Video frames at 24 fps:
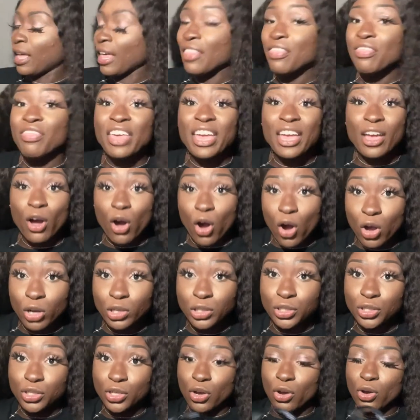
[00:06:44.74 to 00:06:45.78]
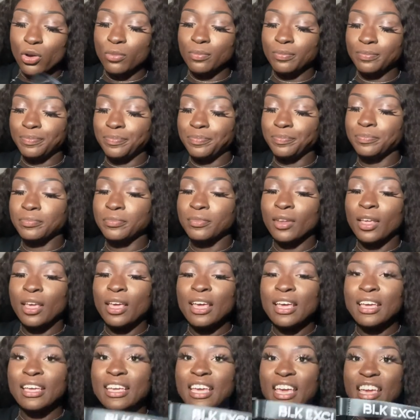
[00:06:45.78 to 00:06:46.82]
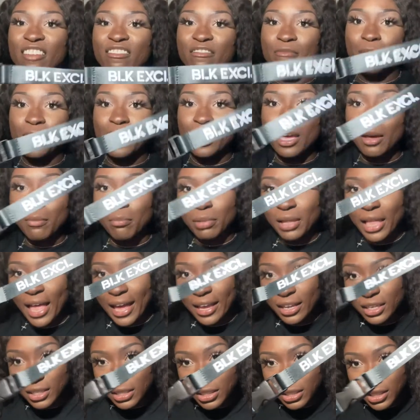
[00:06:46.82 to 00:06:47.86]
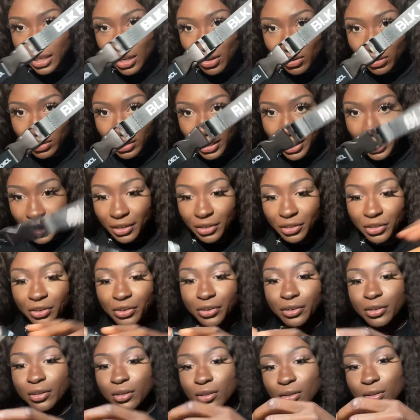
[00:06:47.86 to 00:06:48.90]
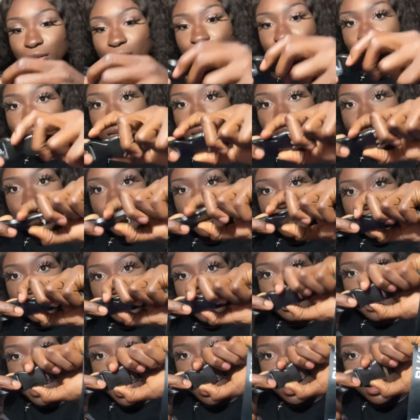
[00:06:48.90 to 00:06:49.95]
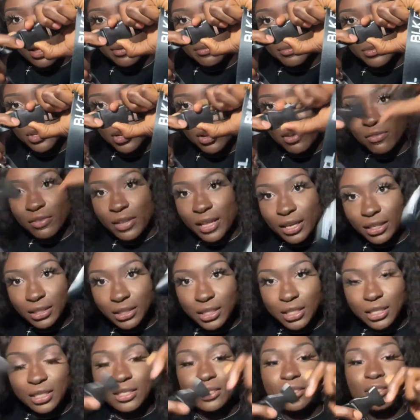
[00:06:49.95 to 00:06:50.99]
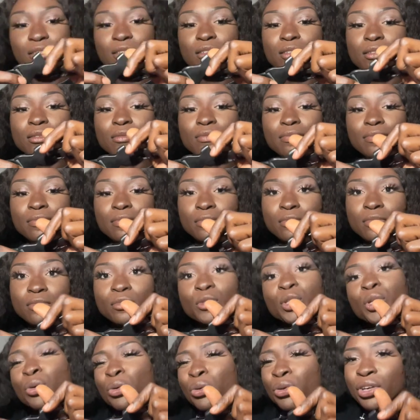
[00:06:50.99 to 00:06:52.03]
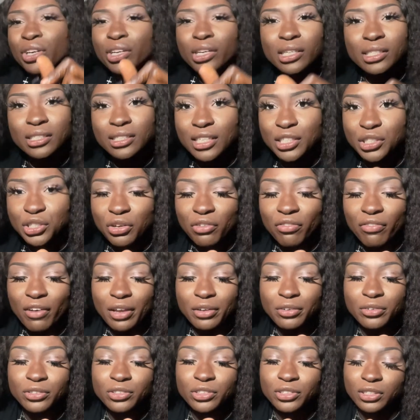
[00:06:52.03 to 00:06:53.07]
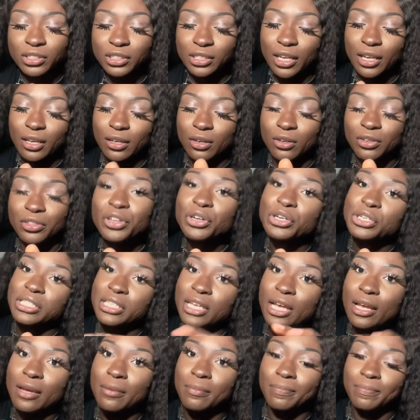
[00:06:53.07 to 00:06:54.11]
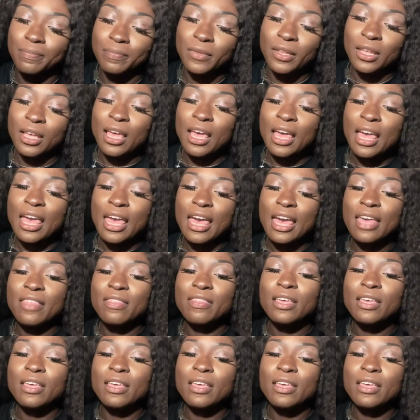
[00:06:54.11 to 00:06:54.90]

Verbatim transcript: they also gave me a BLK EXCL lanyard that comes off like this. Little goodies that you'll find on your site, on their site. And